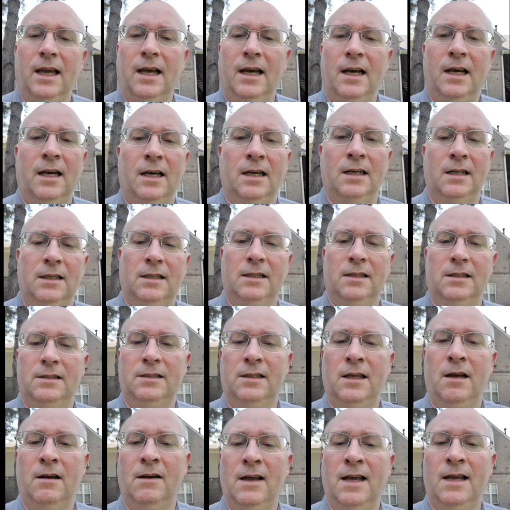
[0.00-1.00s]
uh,
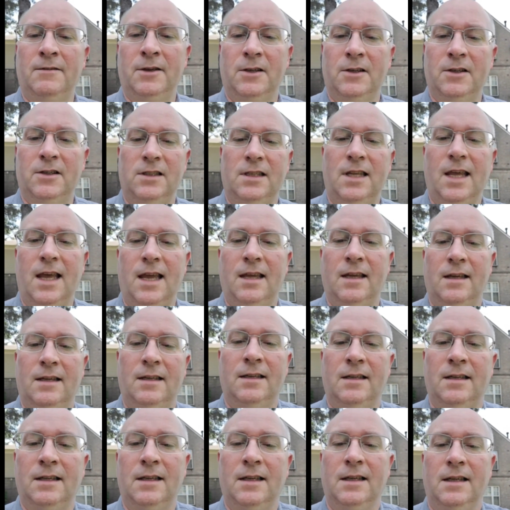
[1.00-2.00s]
y'all have a good day.
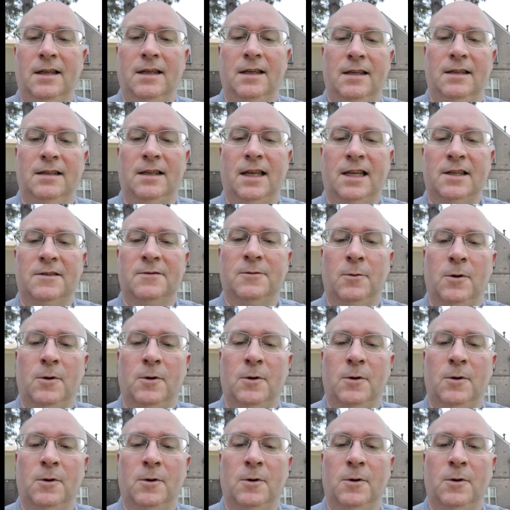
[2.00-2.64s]
Thanks